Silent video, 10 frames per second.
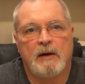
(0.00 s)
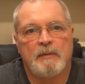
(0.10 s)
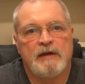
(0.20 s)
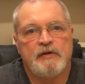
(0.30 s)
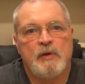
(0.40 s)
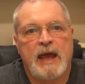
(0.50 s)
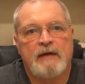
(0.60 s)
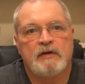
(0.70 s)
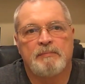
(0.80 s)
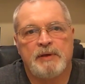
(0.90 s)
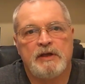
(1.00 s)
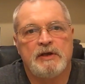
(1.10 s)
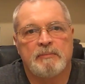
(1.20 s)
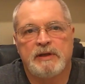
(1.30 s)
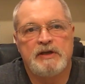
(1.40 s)
If you have an
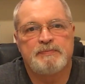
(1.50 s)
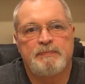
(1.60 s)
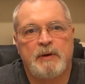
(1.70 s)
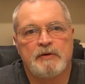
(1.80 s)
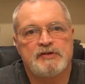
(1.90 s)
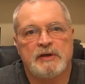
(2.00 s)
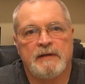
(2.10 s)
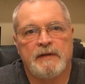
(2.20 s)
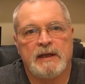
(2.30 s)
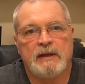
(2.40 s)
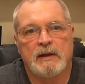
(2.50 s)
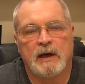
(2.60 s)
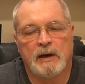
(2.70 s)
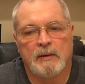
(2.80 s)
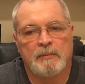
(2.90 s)
opinion, please post it in the
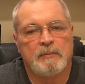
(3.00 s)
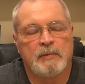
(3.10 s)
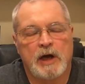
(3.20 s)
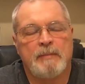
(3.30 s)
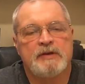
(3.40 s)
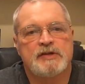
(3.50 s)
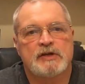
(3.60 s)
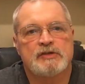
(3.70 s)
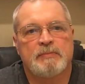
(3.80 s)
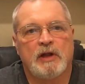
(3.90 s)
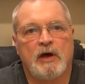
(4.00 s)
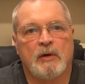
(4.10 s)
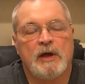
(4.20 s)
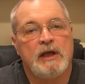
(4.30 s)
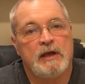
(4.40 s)
comment section below.
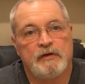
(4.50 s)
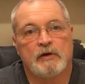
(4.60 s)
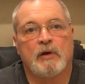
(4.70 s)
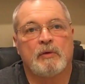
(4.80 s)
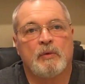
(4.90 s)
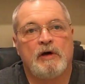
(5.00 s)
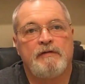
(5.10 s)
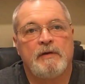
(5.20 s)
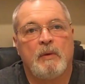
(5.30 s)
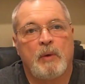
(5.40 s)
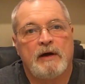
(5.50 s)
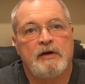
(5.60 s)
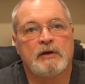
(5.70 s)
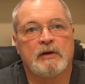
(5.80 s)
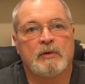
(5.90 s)
If you're a lone wolf, why are
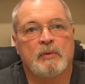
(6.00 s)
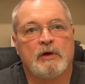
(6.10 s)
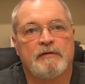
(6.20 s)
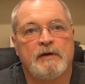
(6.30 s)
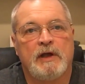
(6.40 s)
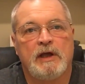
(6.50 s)
you a lone wolf?